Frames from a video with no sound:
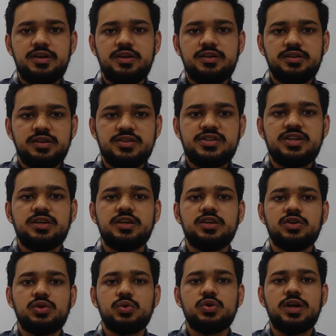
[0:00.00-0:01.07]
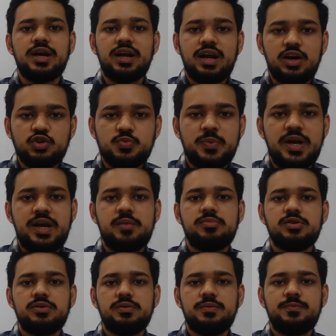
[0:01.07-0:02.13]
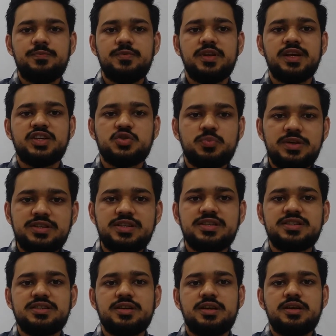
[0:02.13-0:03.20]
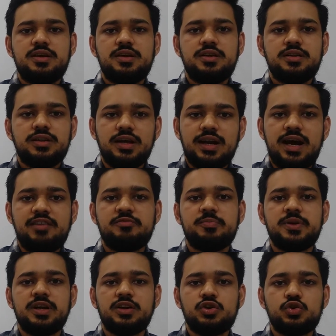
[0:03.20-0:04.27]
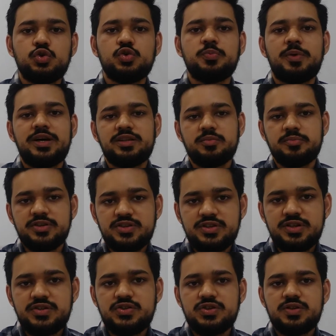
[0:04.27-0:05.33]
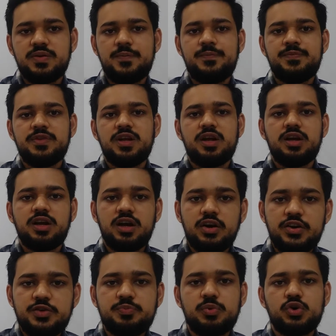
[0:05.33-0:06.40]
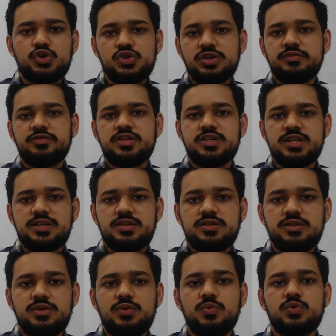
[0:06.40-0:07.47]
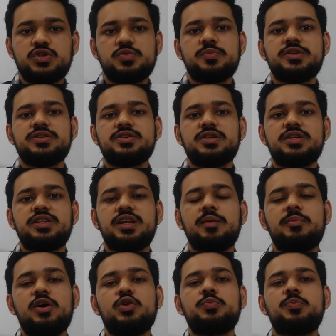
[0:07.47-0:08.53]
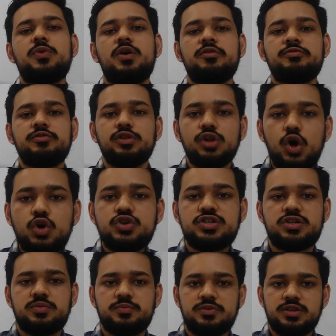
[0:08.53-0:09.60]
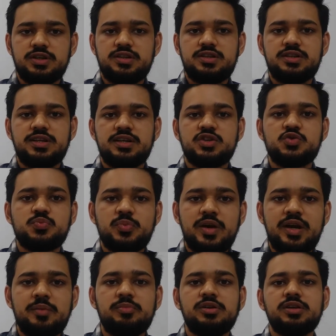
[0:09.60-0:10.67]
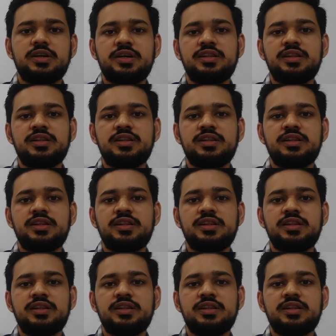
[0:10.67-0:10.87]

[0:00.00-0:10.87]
this can include accounts payable, expenses that have been accrued by the business, current portion of the debt, which means the amount of long-term debt that is payable in